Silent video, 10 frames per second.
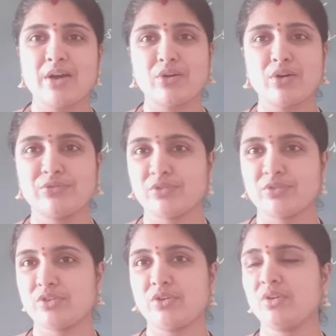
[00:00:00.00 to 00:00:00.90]
or food,
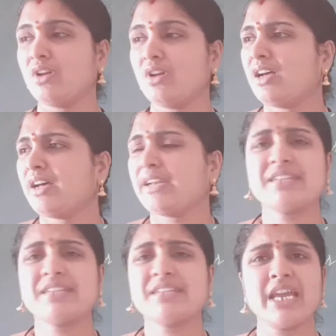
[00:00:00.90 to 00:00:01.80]
no? Next
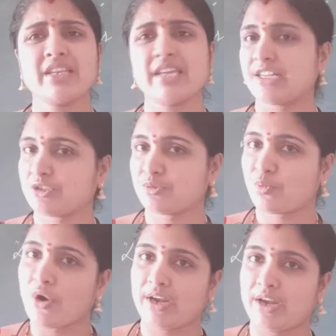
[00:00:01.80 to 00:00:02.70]
day it gets
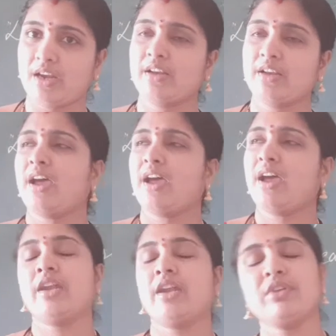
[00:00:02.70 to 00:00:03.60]
spoiled
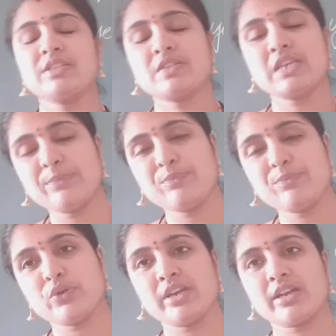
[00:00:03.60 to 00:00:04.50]
and we sleep
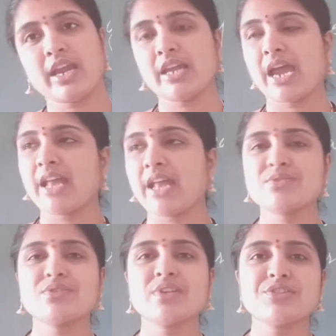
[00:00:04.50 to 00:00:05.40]
during night, and as
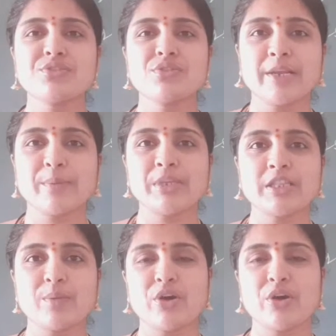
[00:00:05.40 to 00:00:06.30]
soon as you get up in the
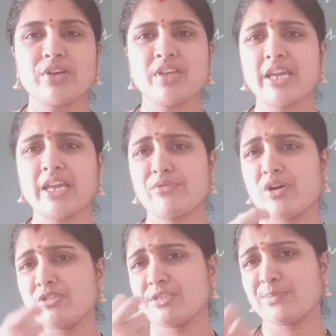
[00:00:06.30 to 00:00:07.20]
morning, a
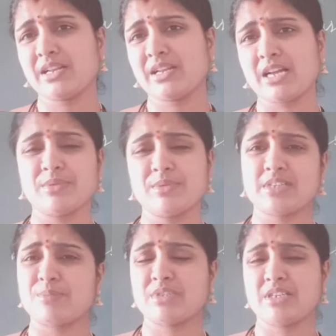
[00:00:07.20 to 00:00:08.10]
foul smell
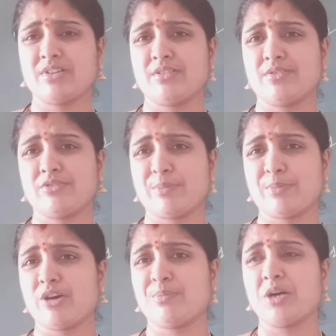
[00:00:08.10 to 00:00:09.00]
comes from
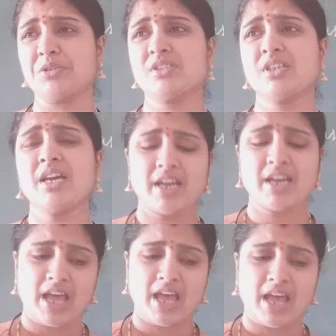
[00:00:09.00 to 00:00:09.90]
our mouth.
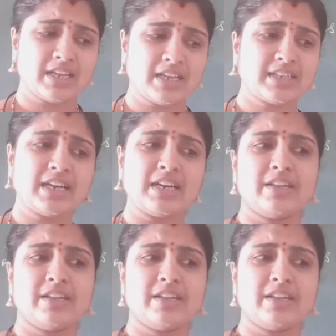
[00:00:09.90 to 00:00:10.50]
And curd,